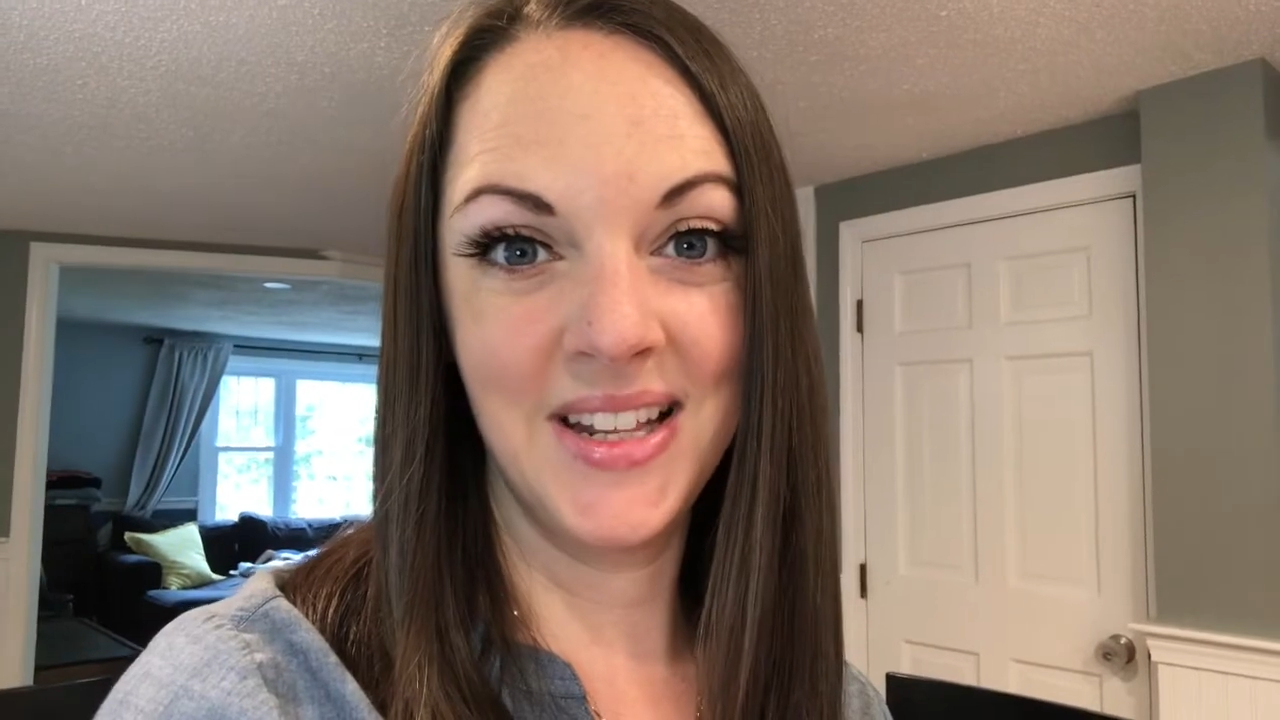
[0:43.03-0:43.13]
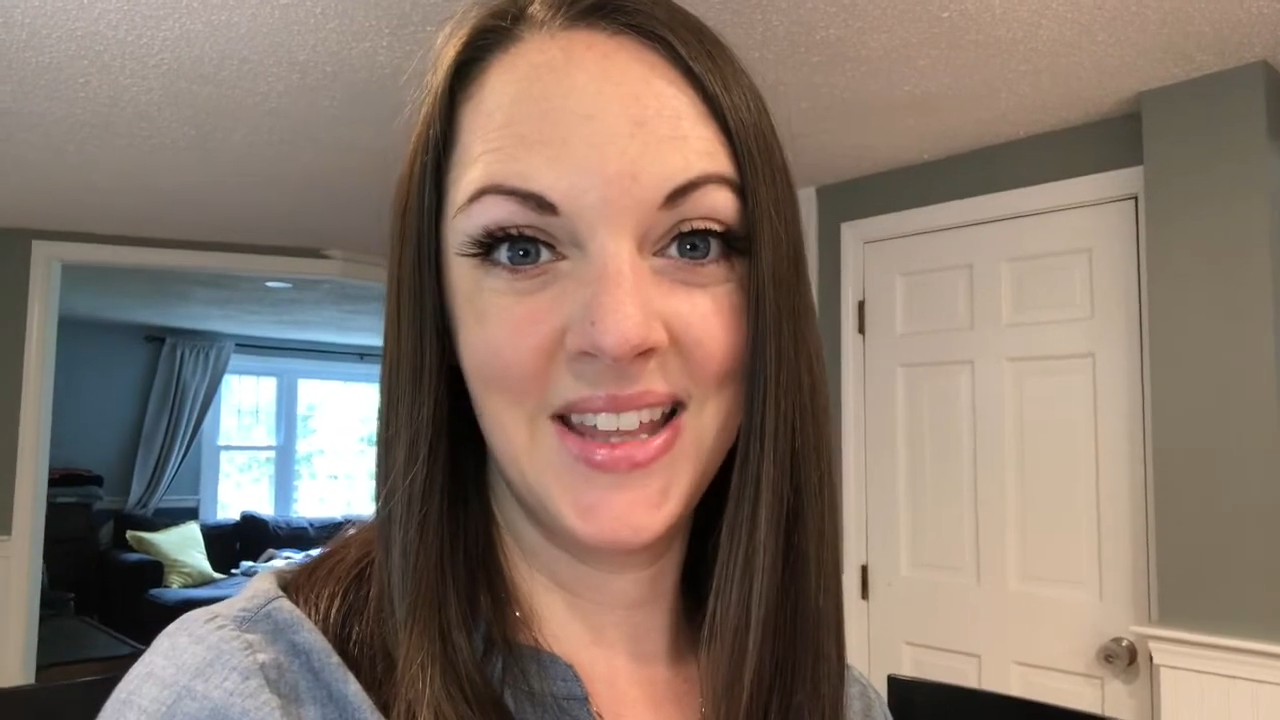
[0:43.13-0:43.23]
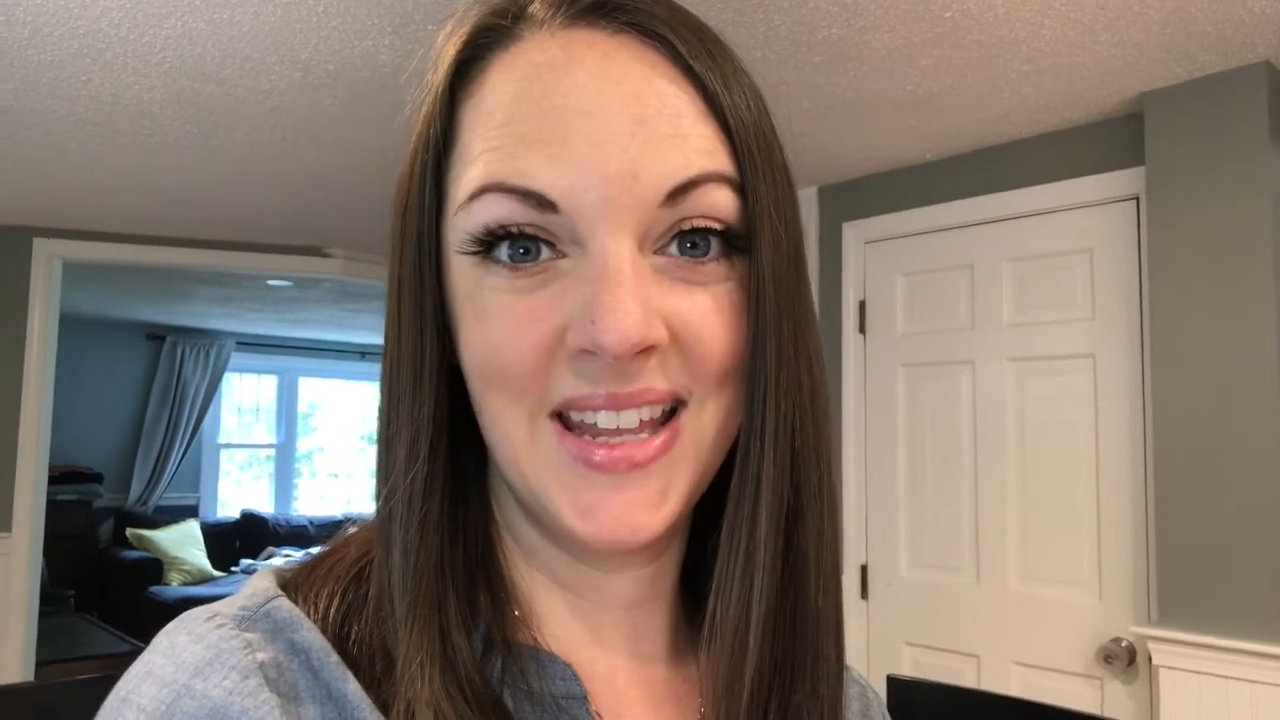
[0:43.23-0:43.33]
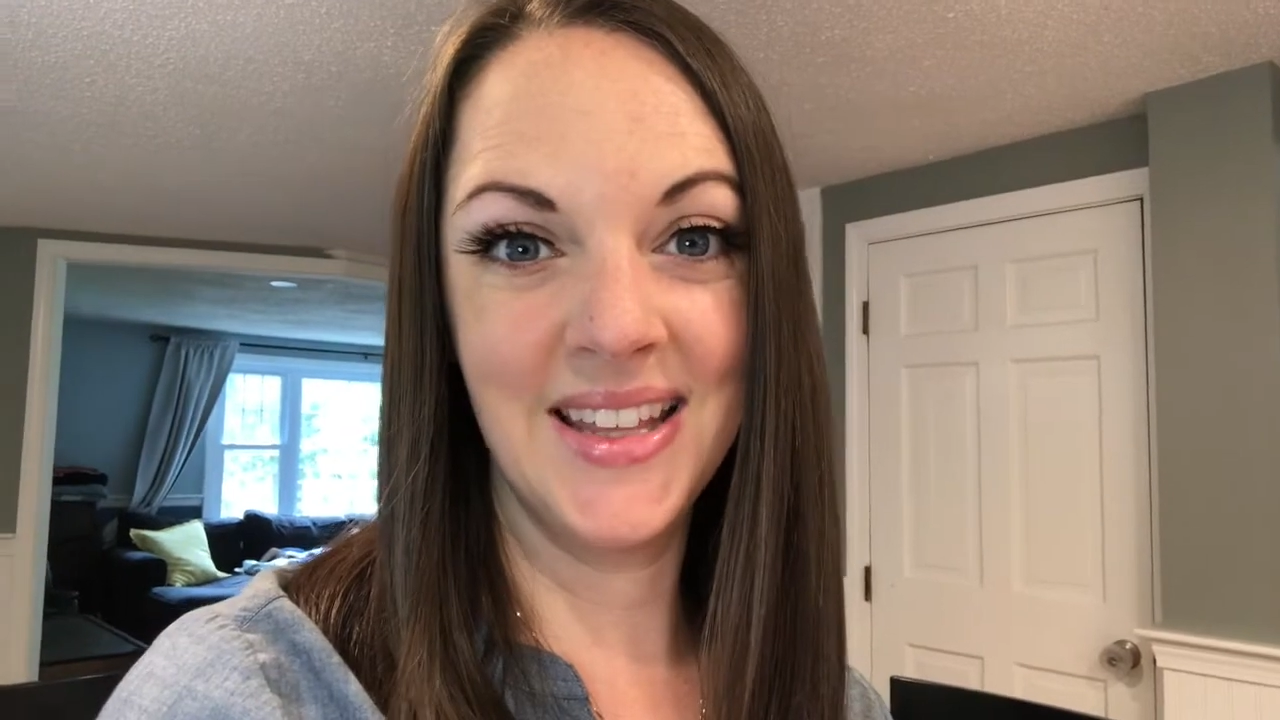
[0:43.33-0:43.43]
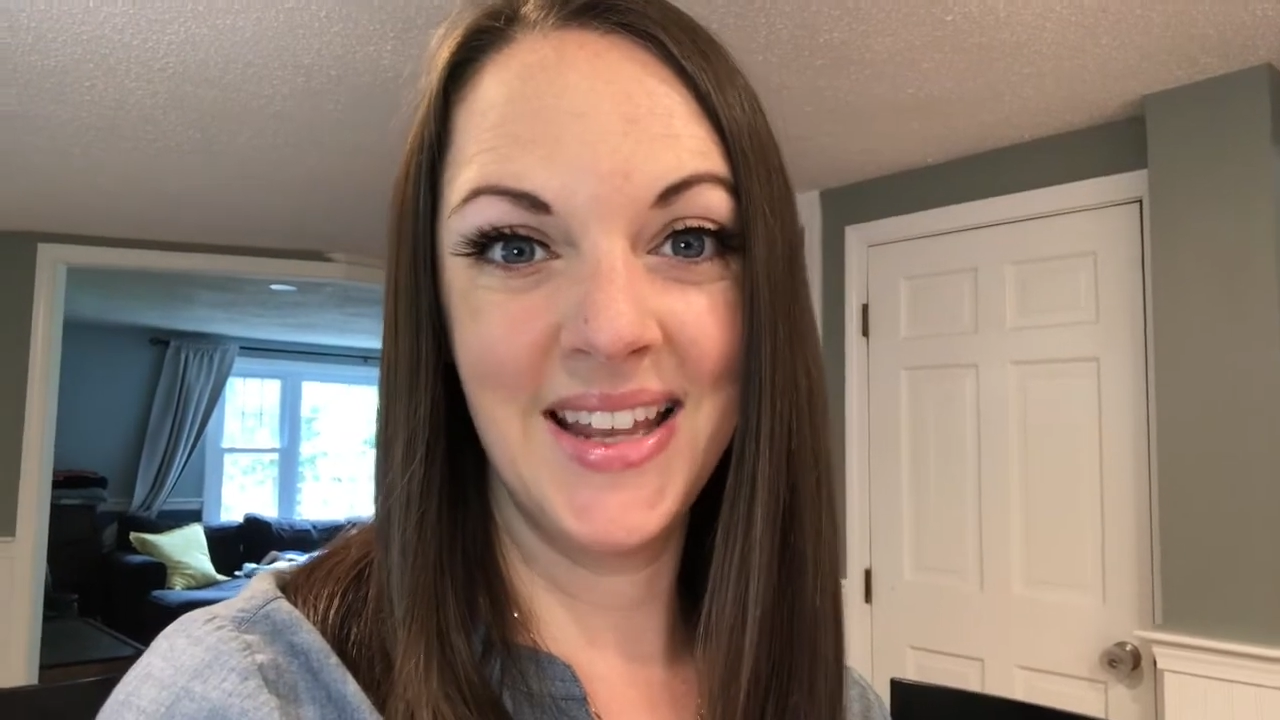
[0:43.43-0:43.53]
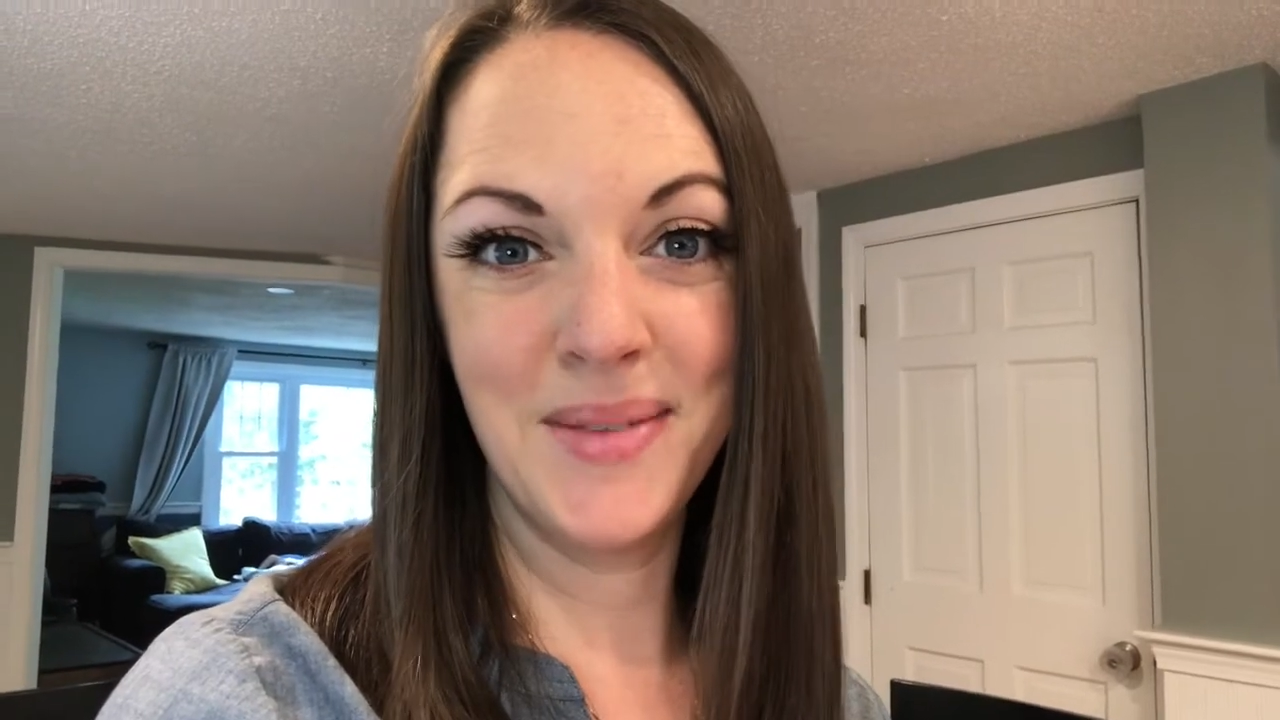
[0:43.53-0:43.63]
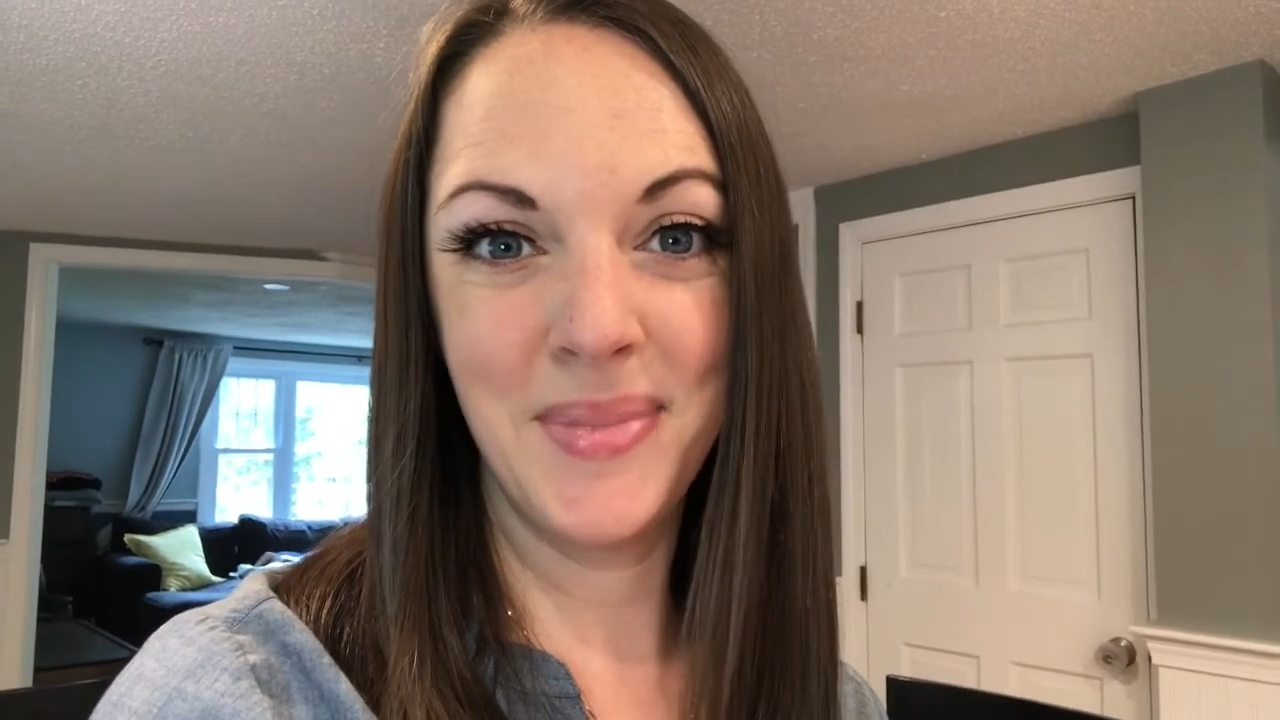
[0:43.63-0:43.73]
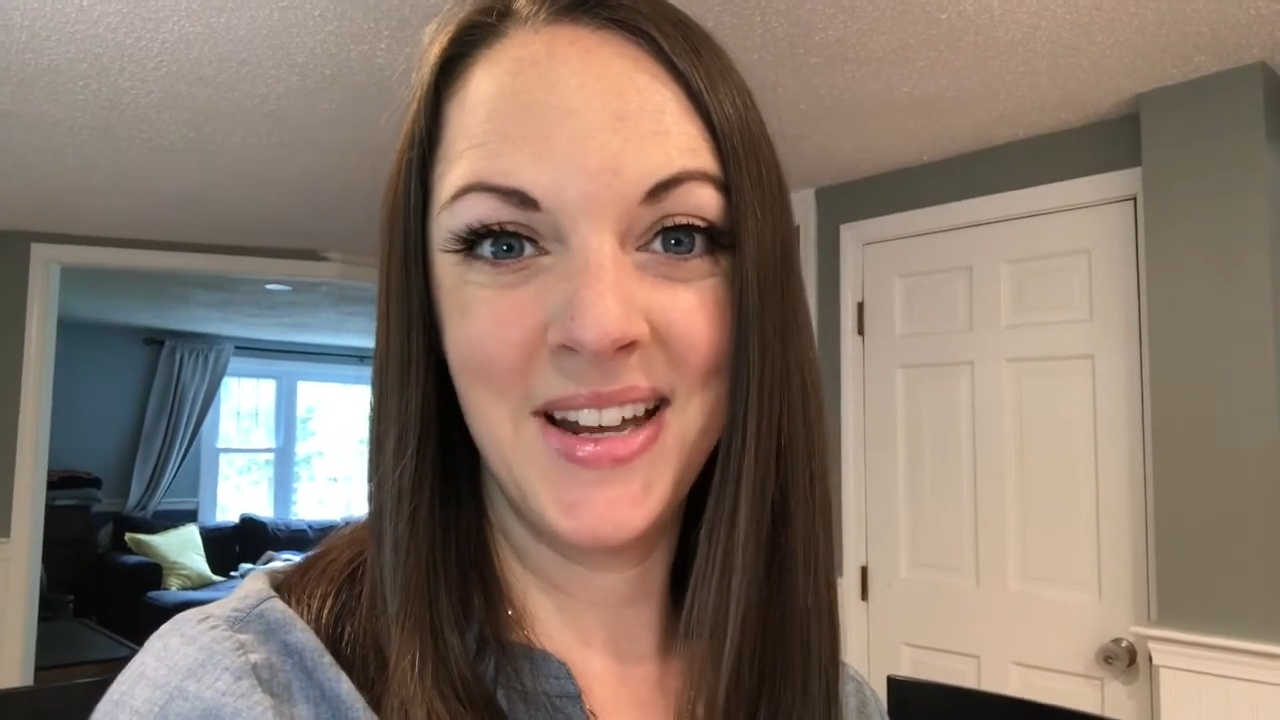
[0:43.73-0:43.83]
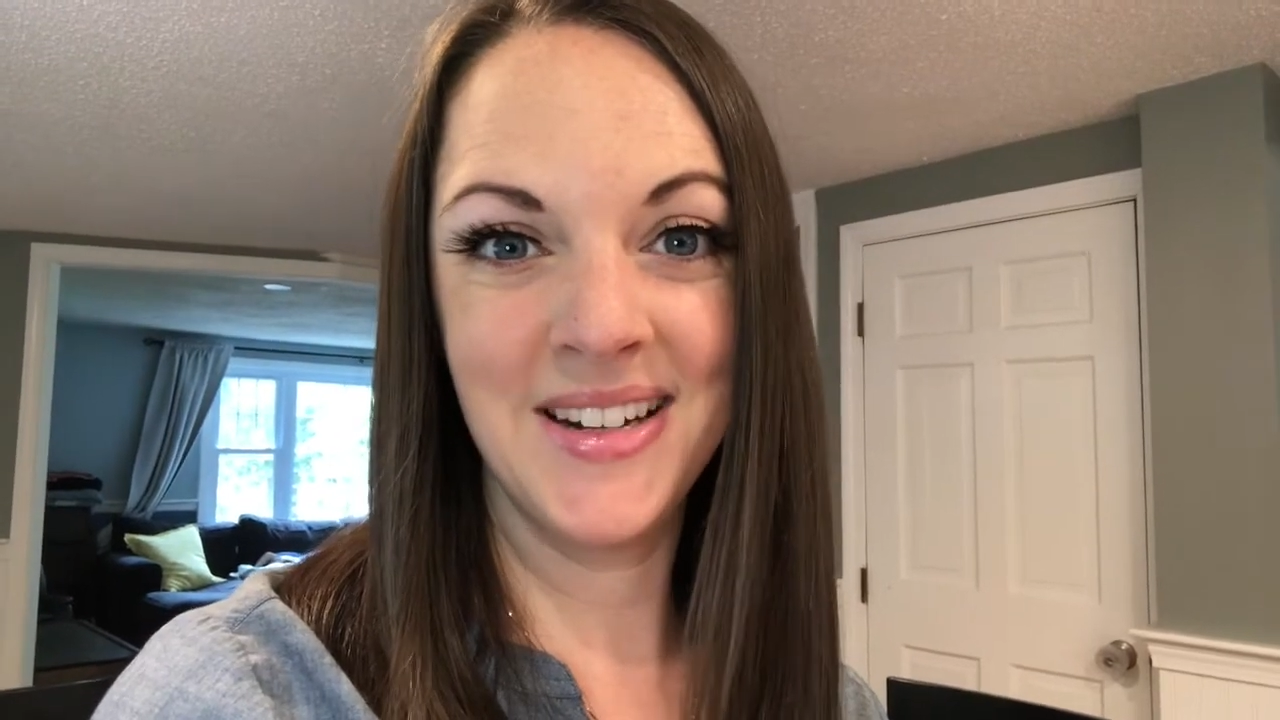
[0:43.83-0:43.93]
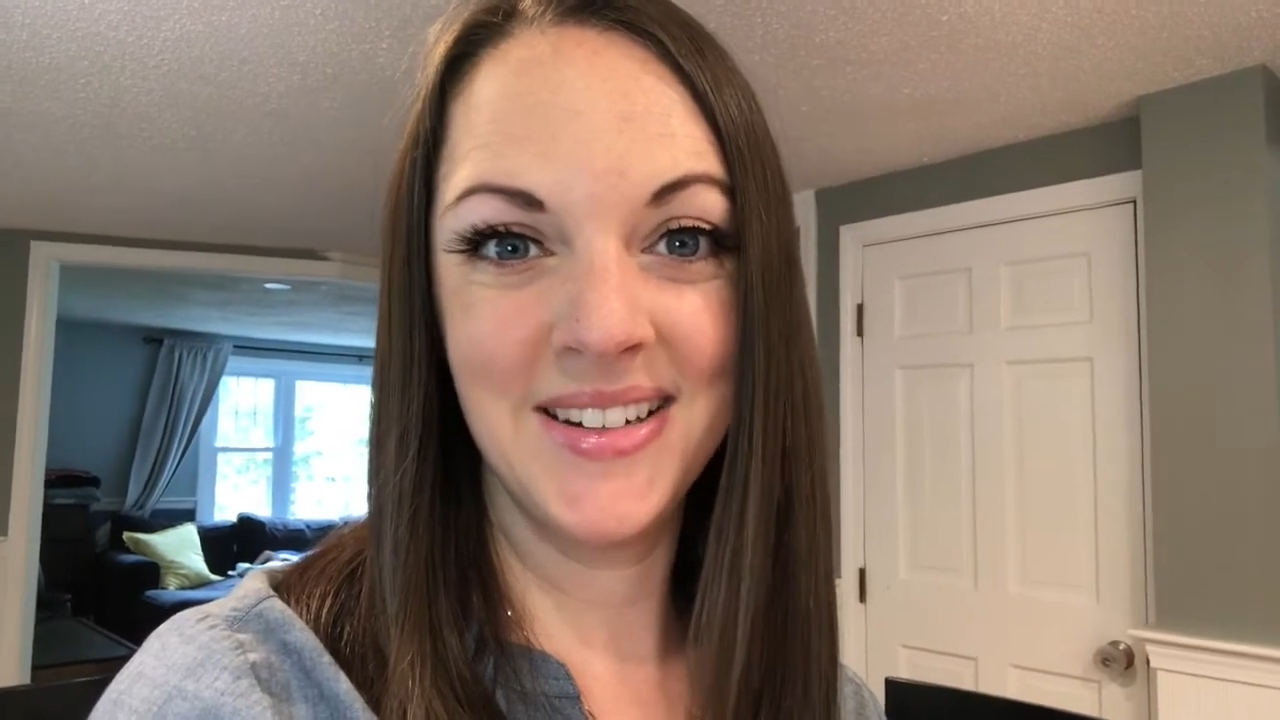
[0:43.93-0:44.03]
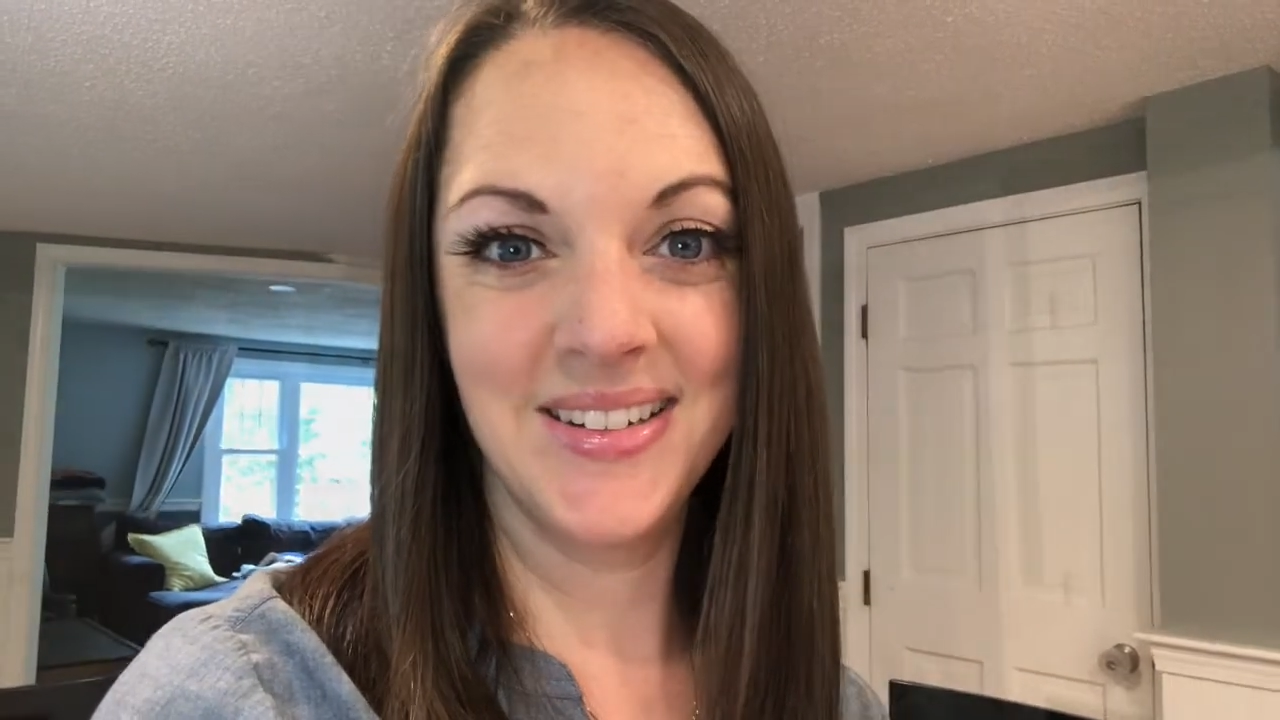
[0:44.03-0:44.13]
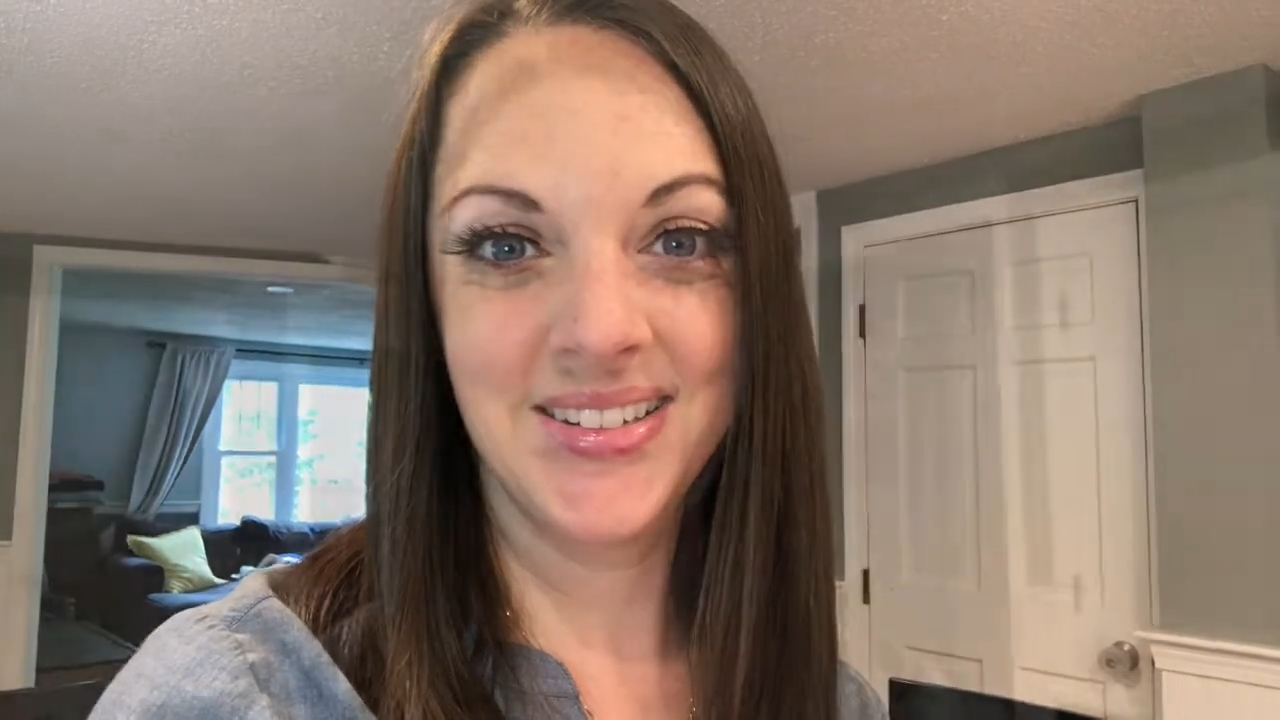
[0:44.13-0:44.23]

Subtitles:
they like better.